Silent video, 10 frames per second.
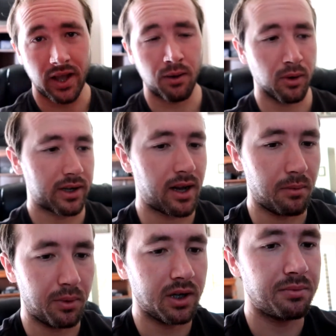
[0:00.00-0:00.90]
and I worked out
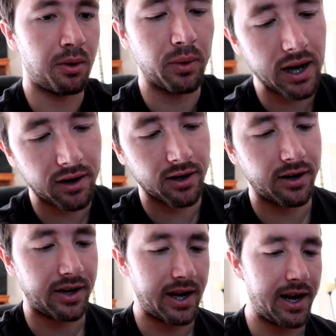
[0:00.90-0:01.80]
a bunch, but we out here
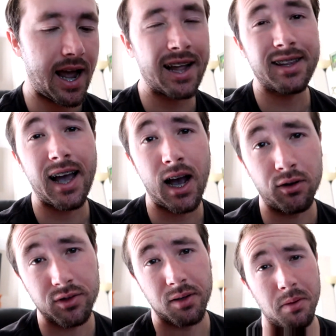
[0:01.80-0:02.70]
today at the
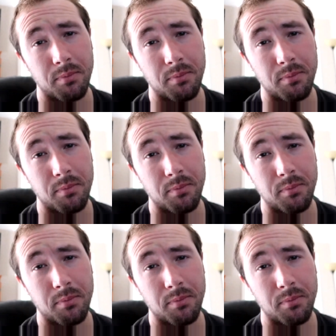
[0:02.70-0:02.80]
house. Gonna